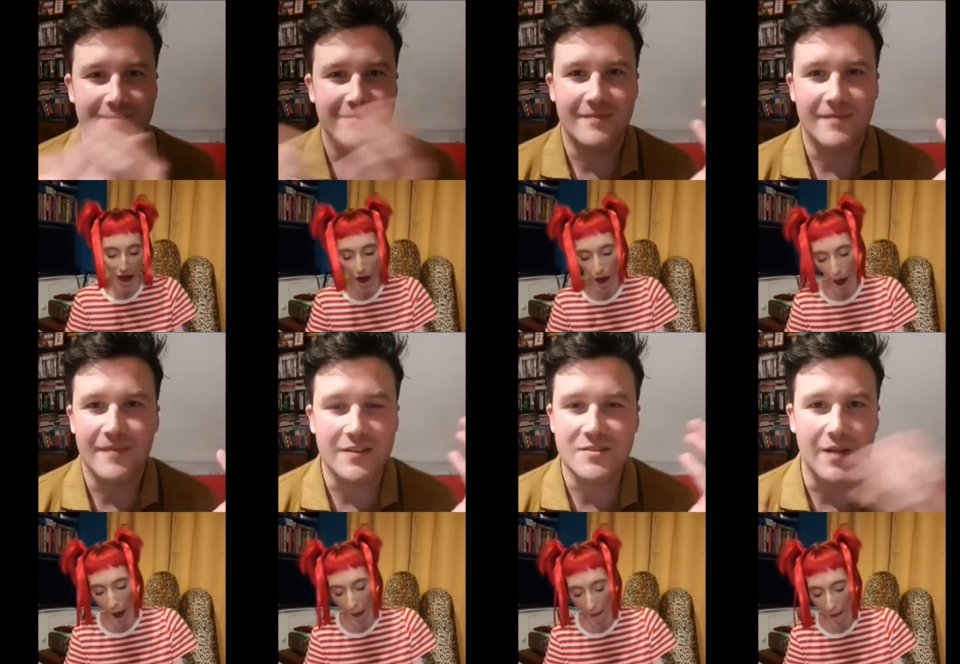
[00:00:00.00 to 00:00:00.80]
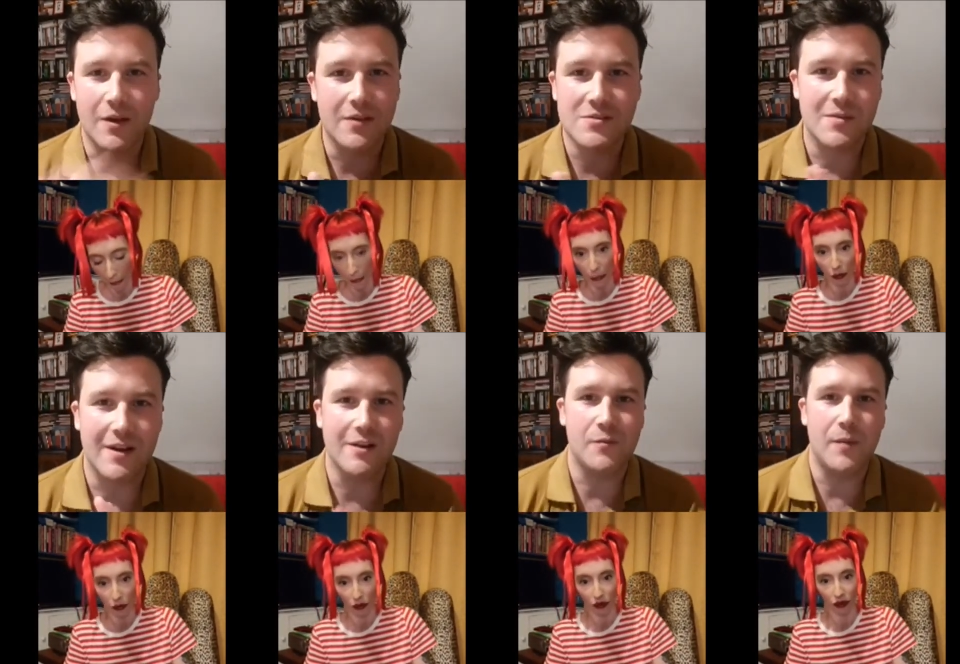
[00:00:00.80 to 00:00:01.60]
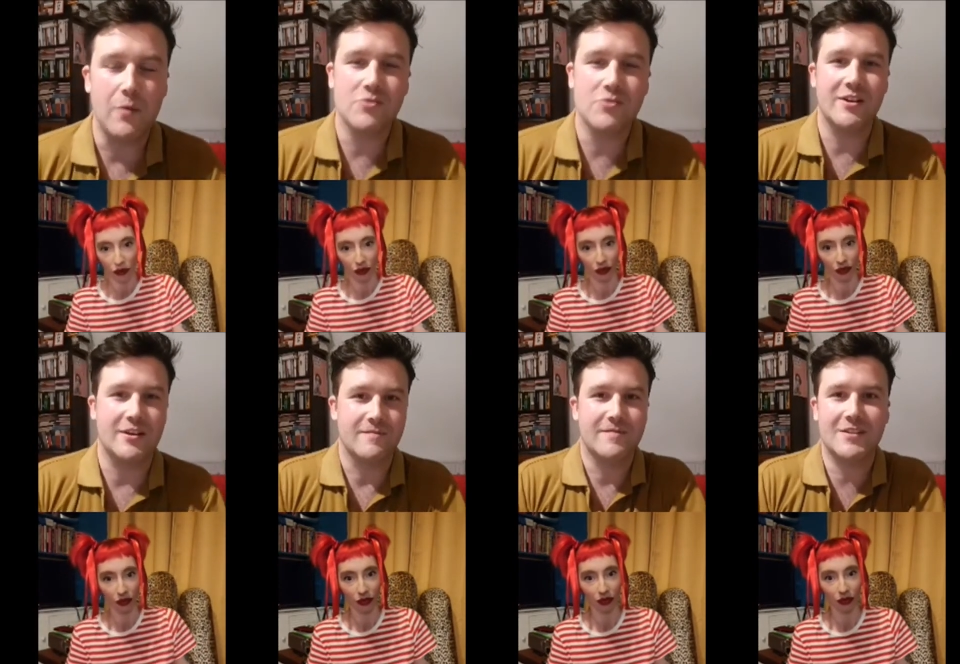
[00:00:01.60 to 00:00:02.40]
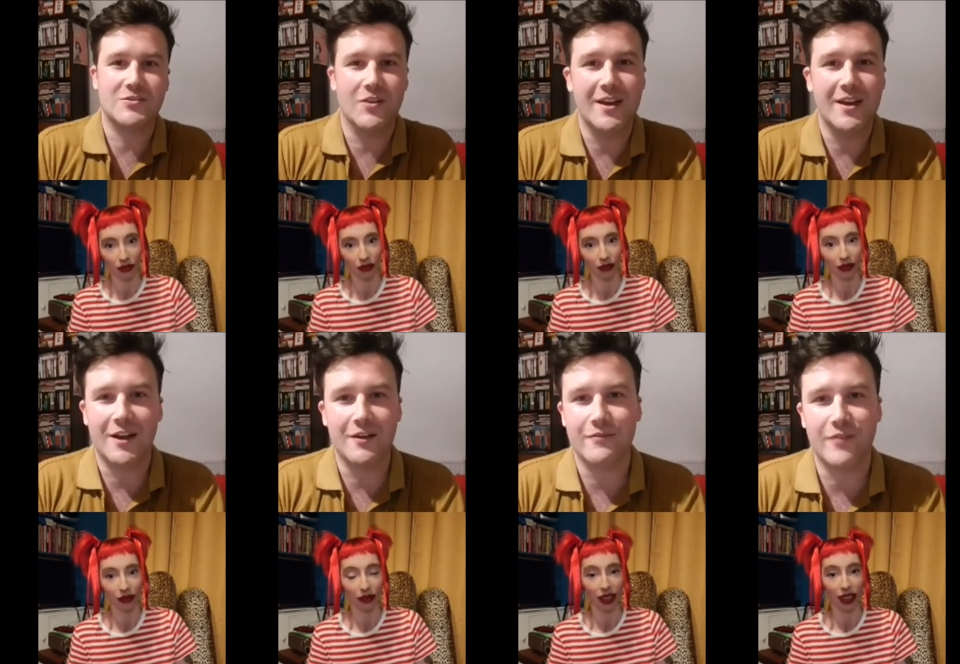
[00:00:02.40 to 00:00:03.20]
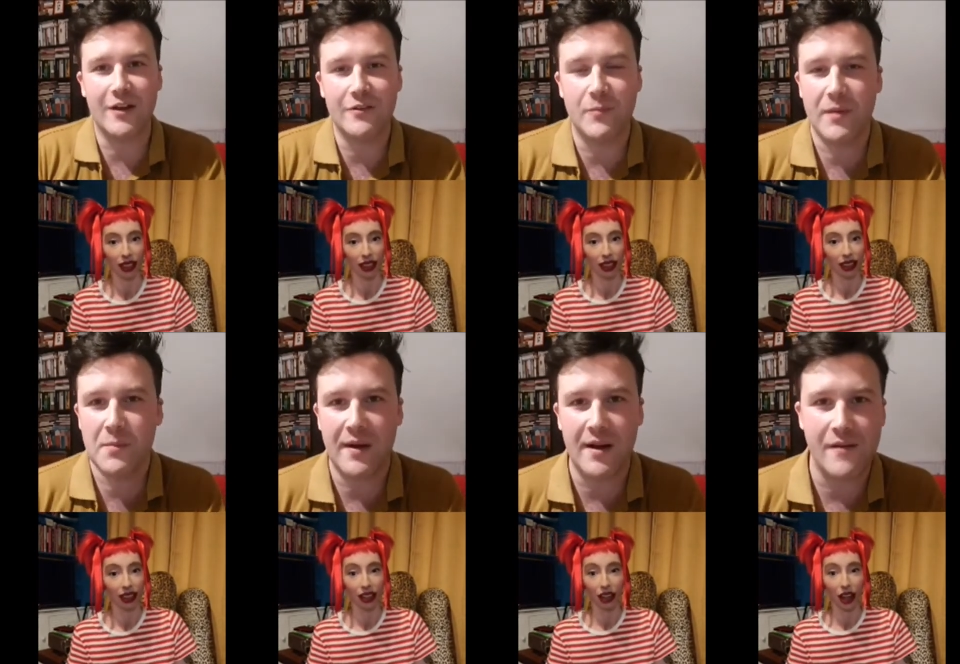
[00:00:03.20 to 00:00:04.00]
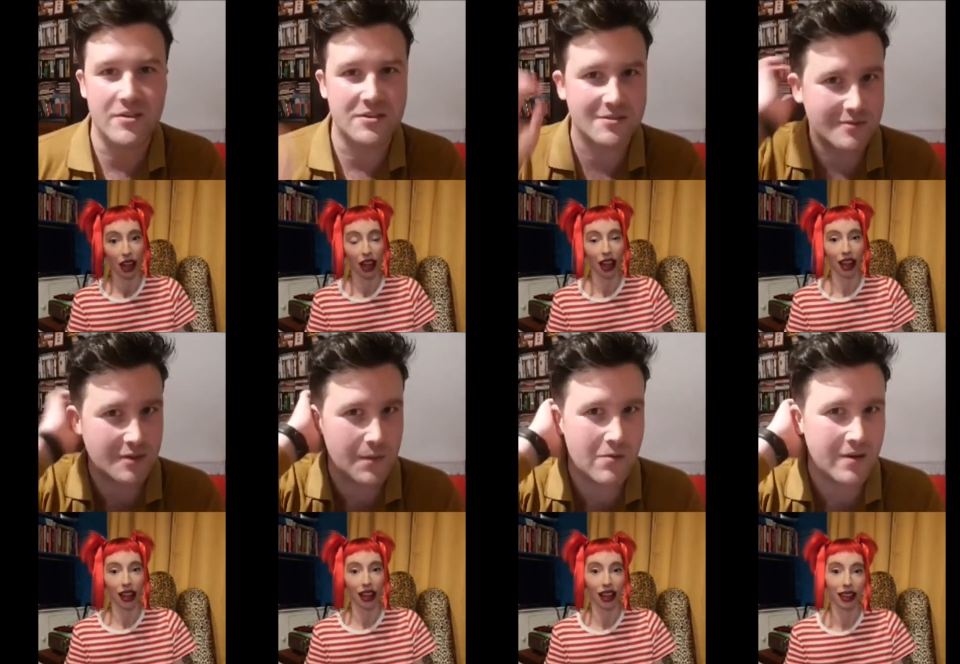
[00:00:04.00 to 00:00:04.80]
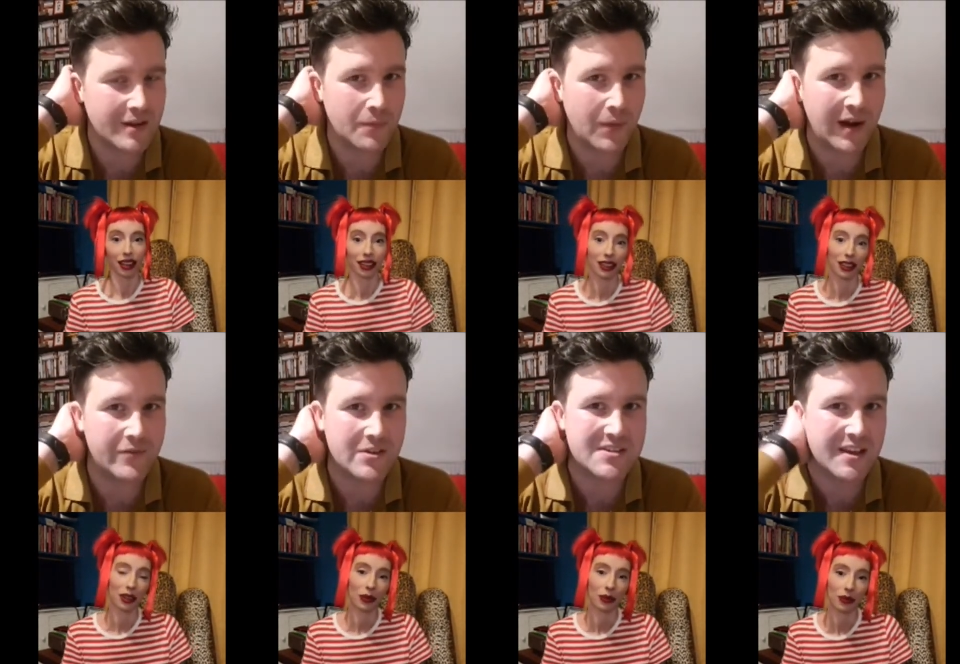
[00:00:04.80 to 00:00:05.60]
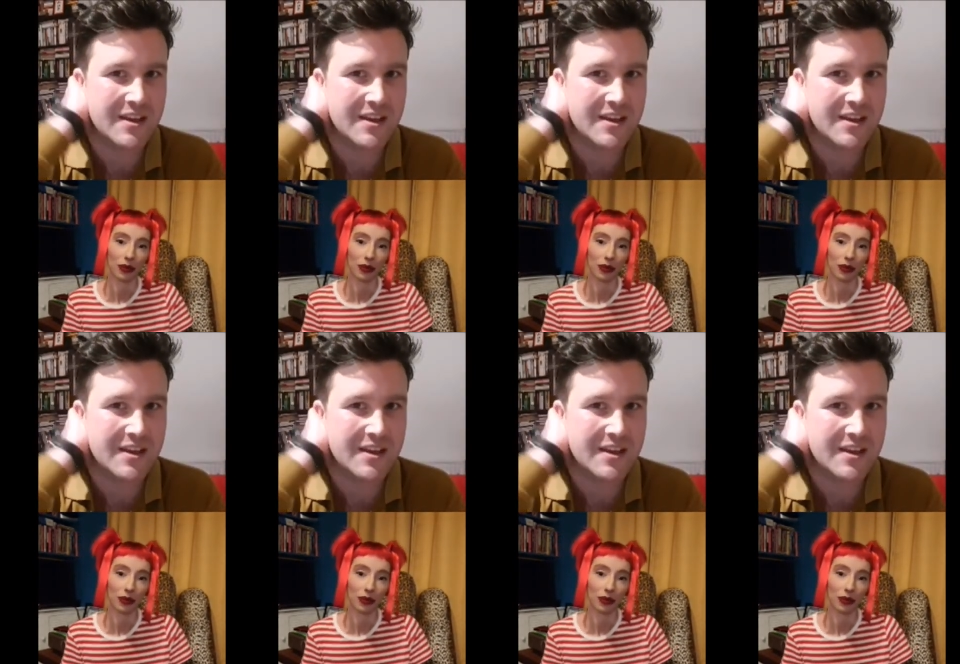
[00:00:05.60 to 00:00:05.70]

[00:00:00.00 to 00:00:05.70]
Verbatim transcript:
Speaker 1: That's why I love poetry. It's great. I love being part of this community and part of this scene.